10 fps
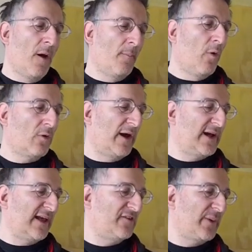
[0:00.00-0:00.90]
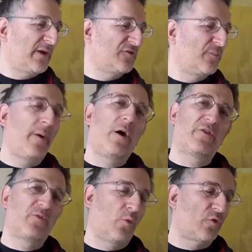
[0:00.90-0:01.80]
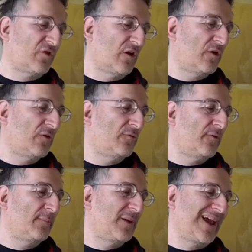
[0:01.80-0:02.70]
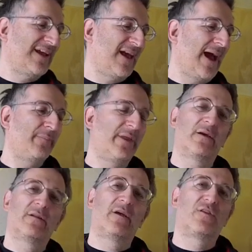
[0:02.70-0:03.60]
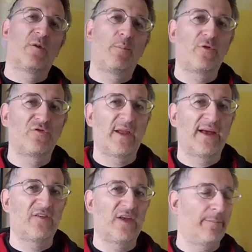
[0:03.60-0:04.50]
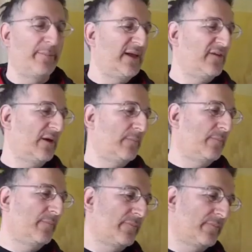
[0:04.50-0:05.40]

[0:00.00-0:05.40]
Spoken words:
More likely it's because bath water couldn't replicate amnion as a modulating medium.